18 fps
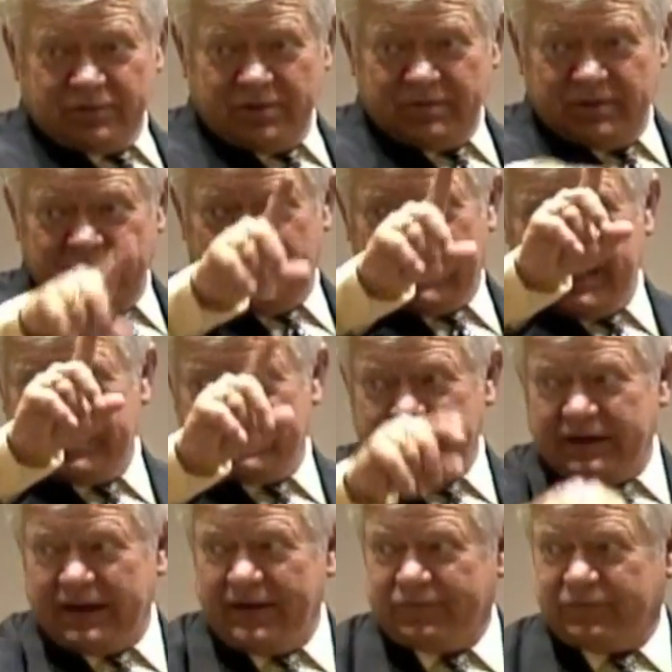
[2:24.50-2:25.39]
room. You can catch
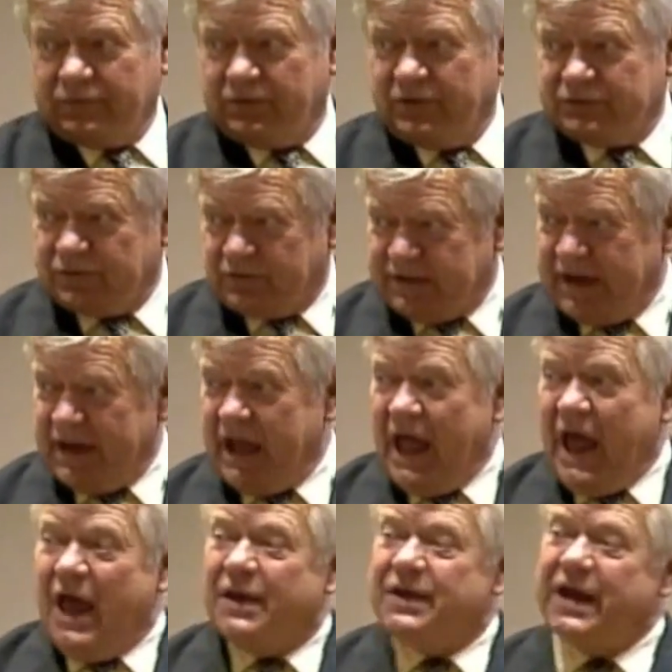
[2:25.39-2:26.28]
her afterwards, okay?
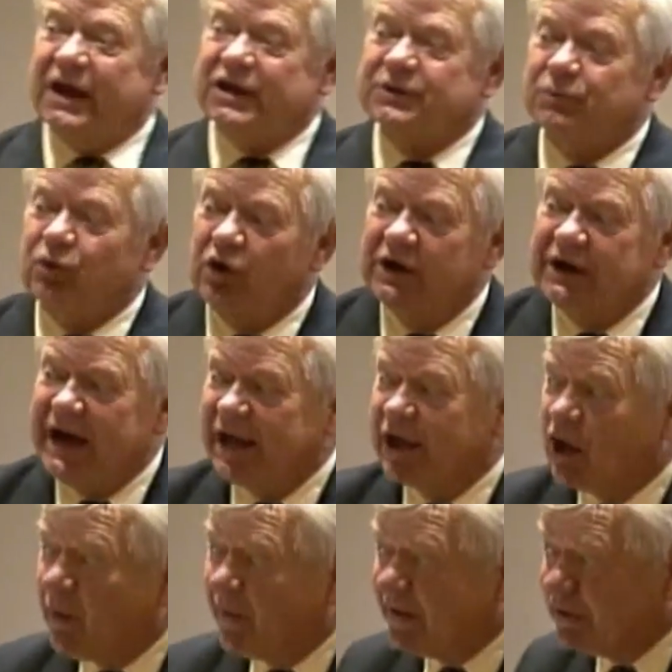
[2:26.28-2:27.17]
Next morning,
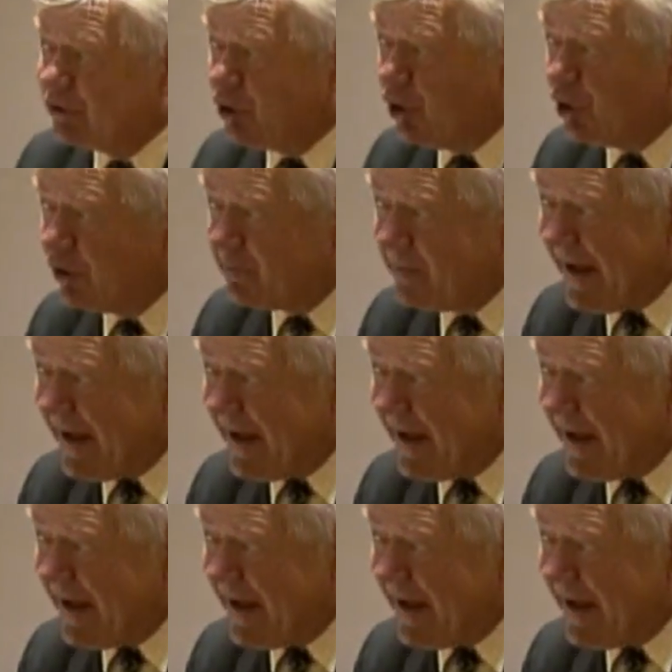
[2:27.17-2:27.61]
I go in and go to the